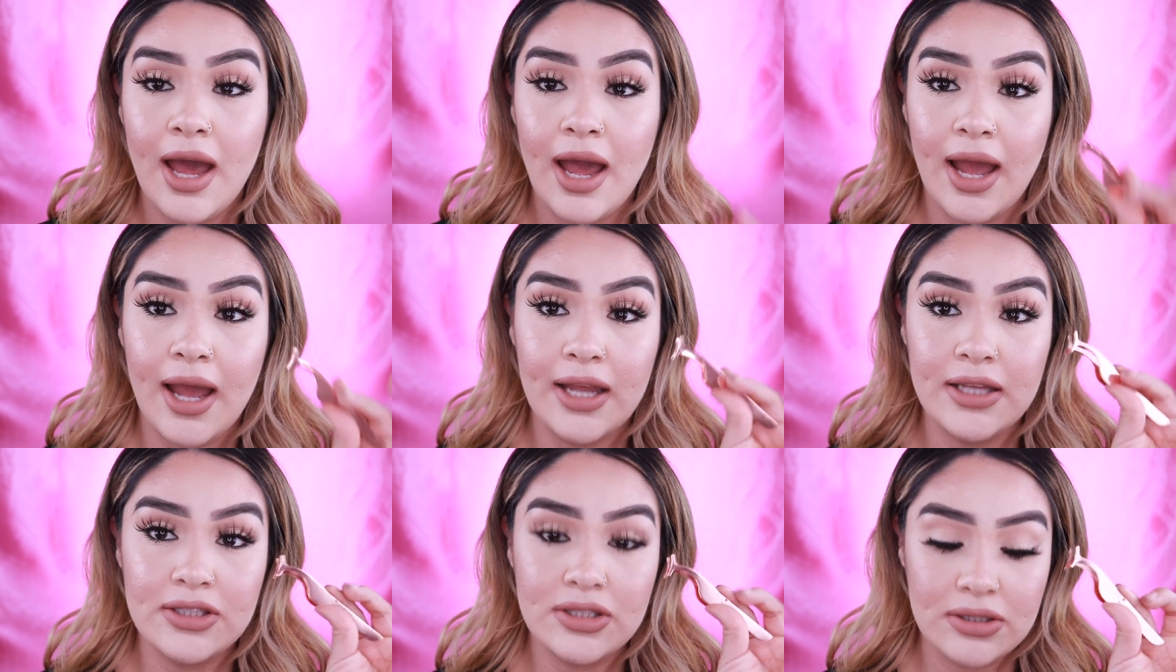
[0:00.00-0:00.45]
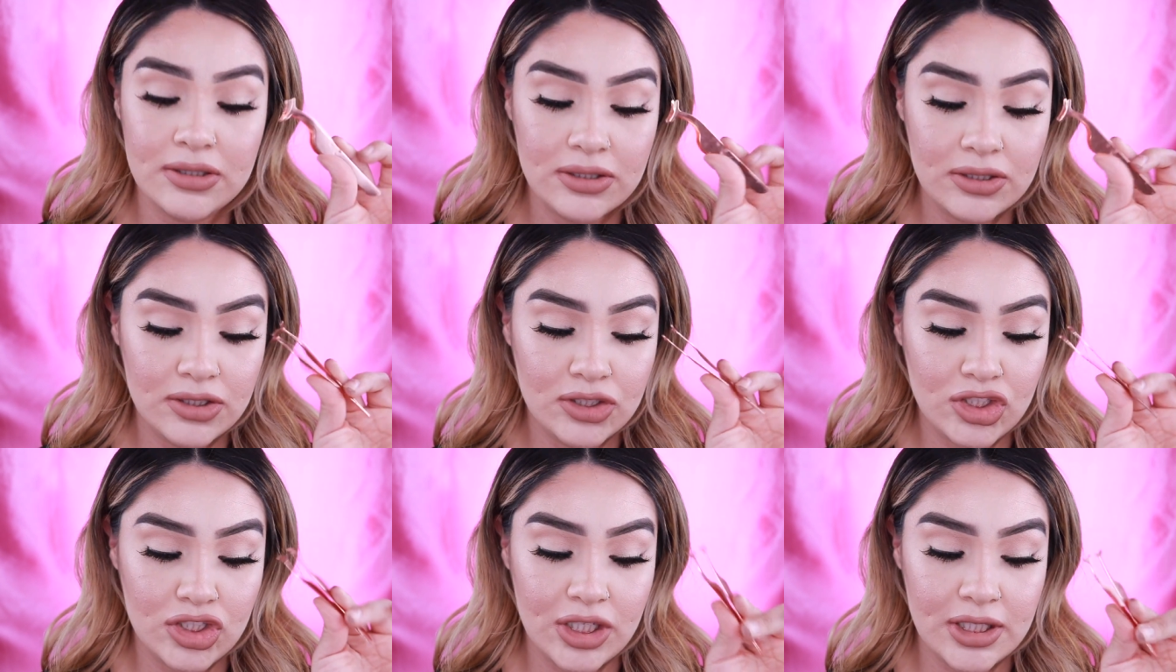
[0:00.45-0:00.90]
I
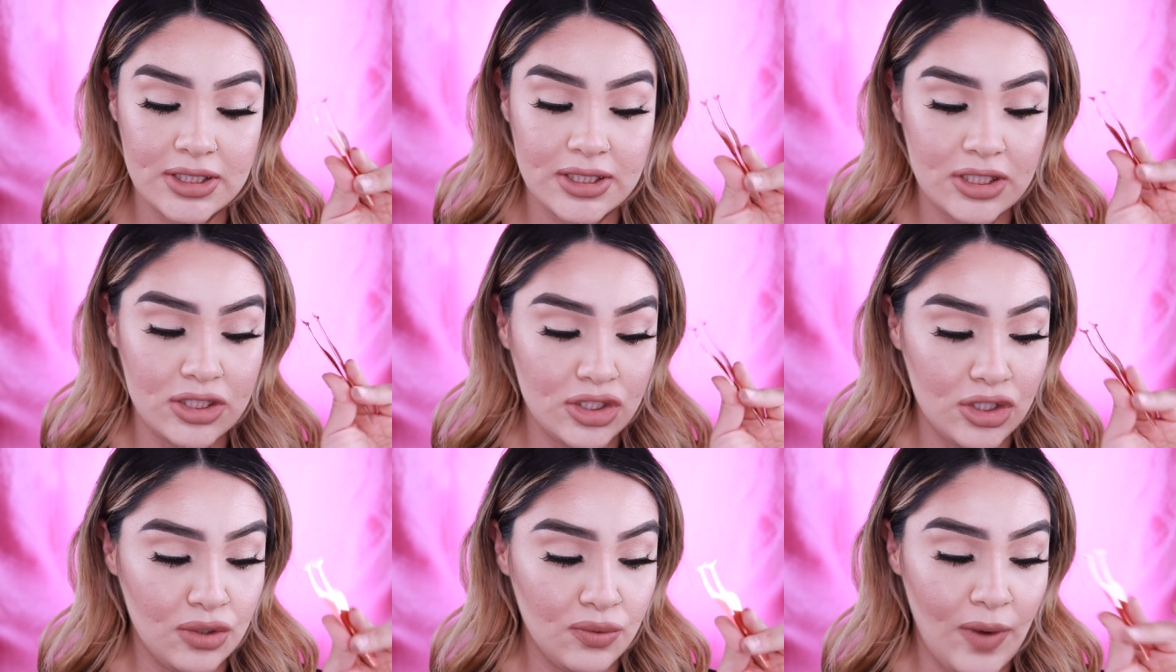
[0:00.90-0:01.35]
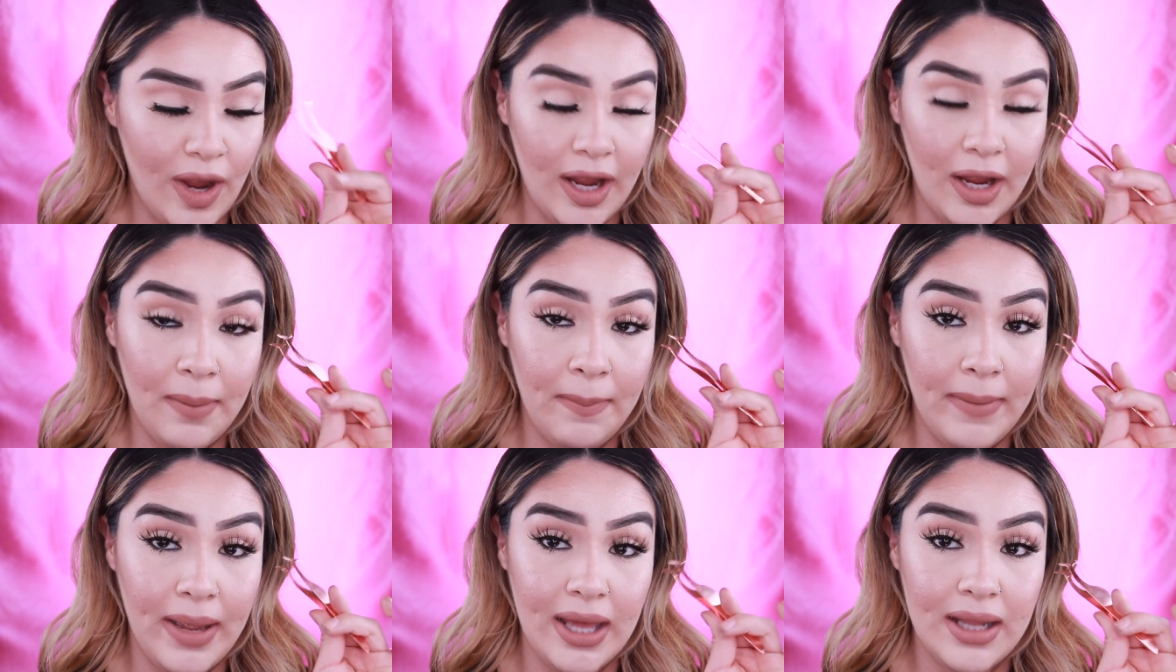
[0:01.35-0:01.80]
just do
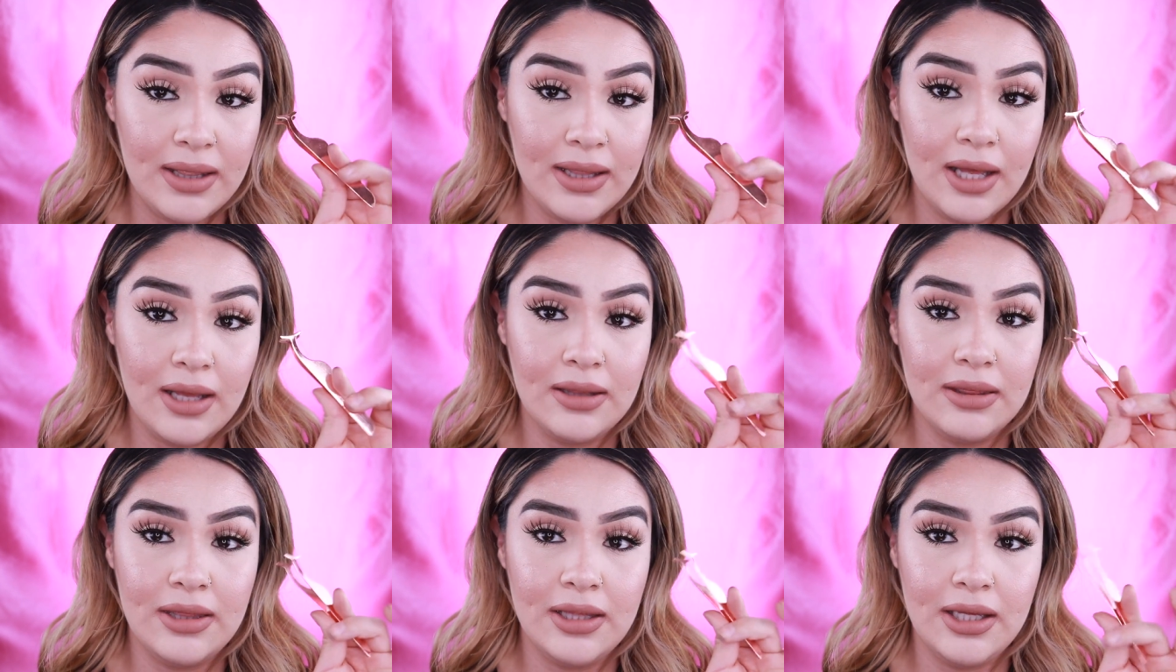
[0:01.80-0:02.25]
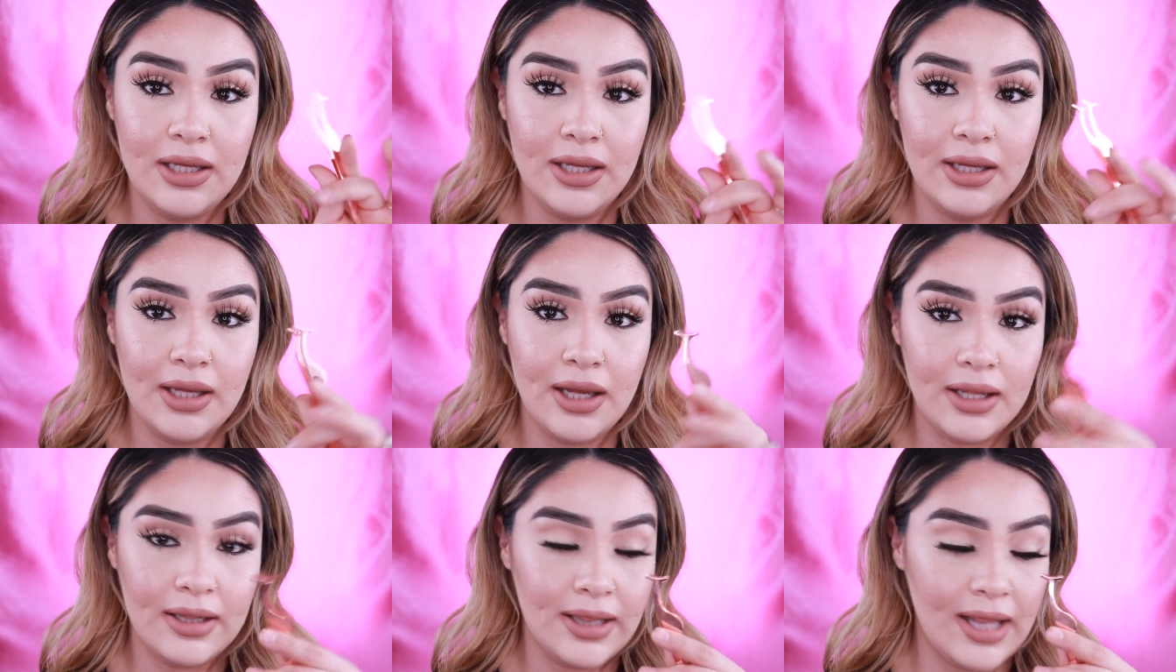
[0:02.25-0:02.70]
recommend
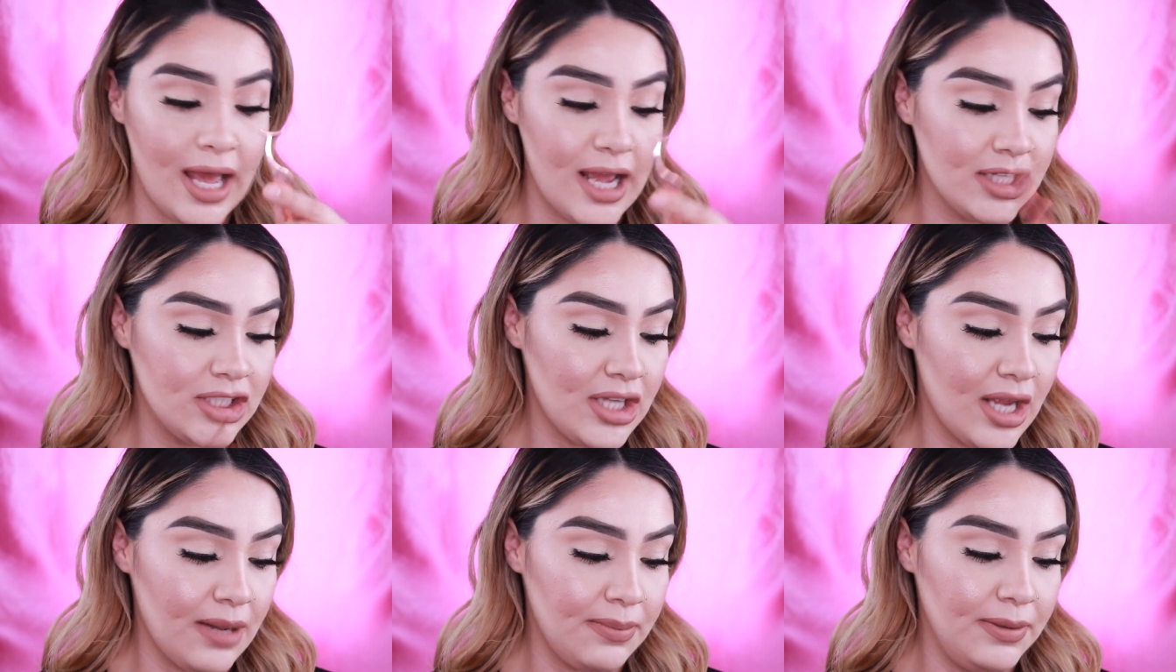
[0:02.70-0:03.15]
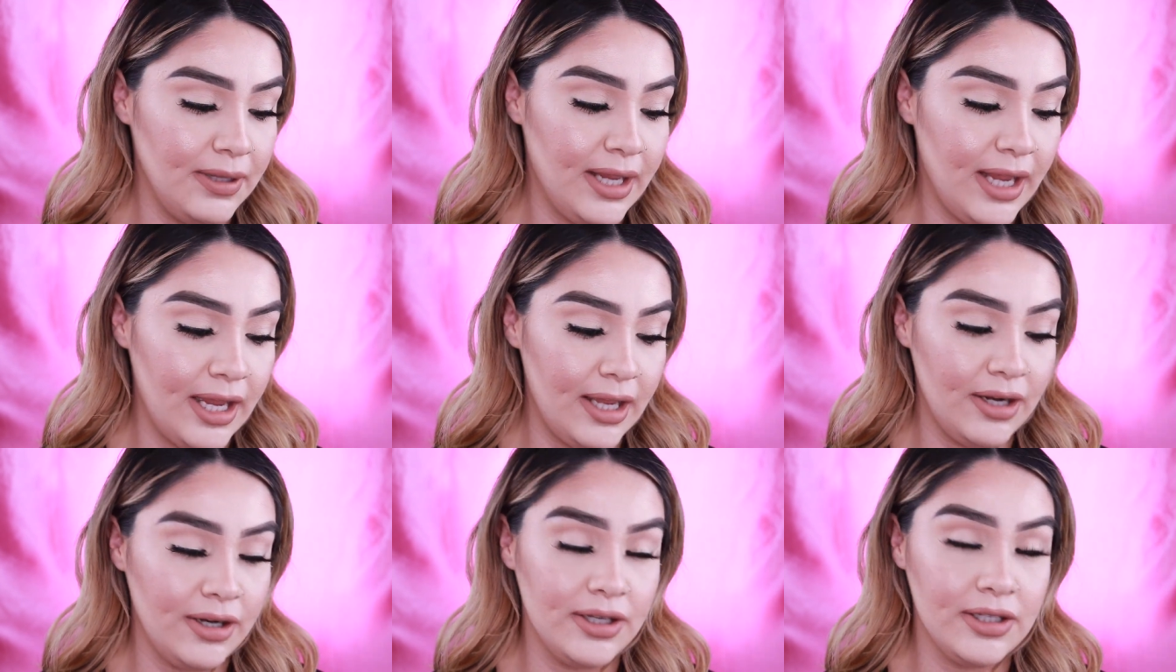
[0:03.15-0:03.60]
the lash
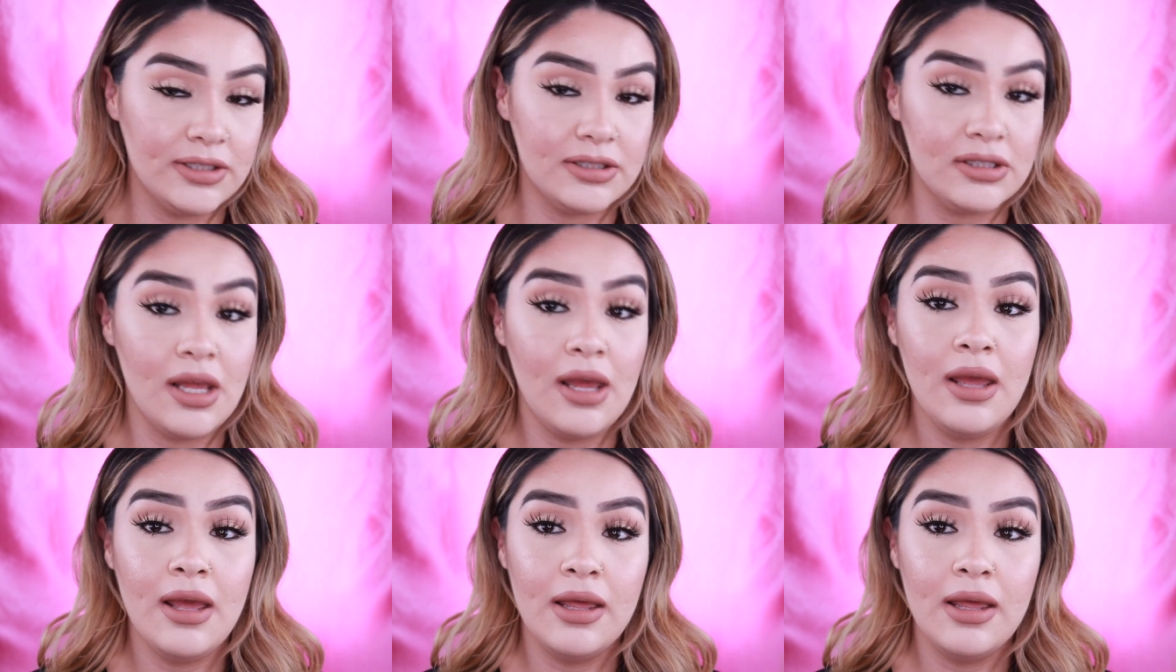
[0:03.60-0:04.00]
applicators,